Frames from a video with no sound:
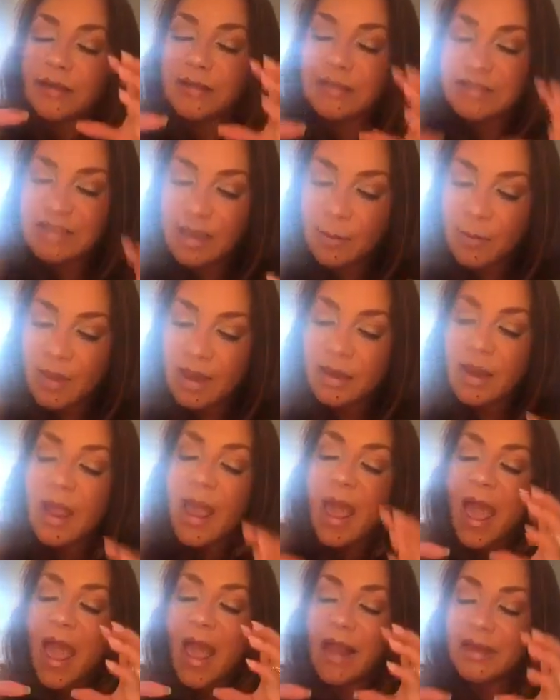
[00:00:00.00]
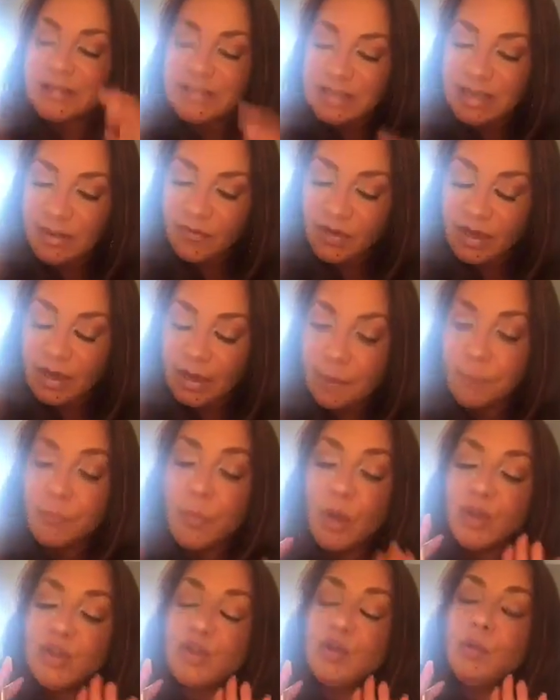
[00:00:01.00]
demon activity
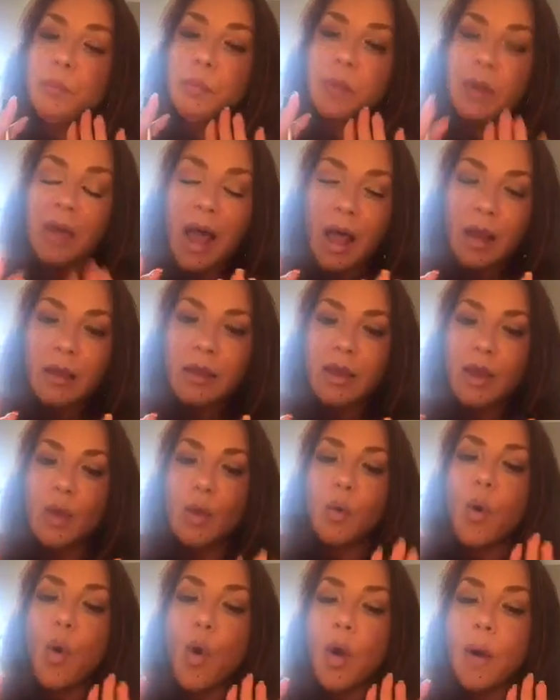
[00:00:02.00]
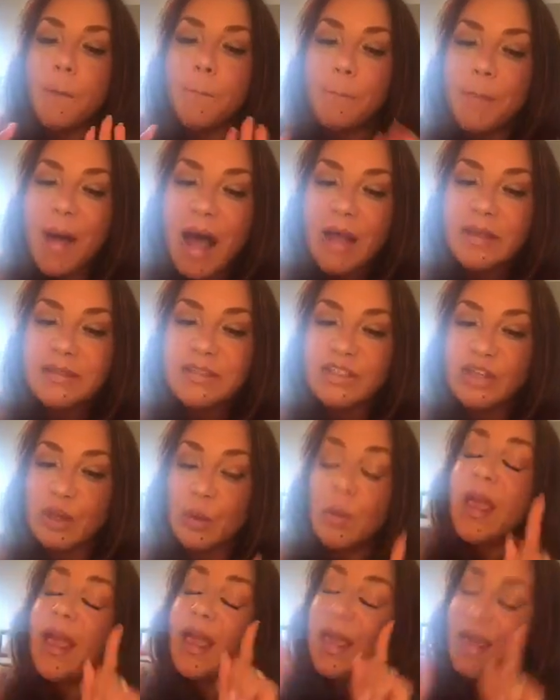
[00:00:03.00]
to block you or box
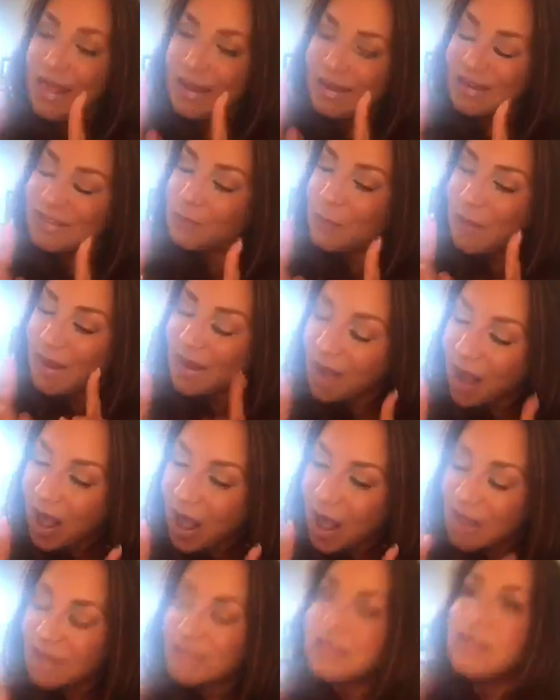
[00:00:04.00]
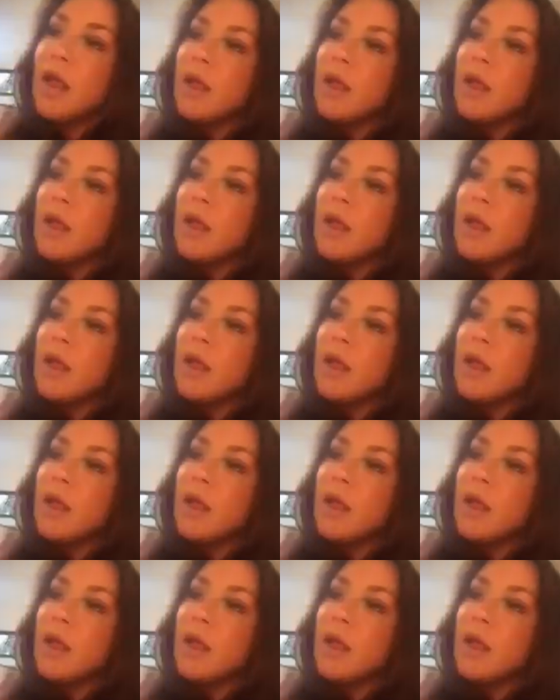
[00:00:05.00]
you, it is because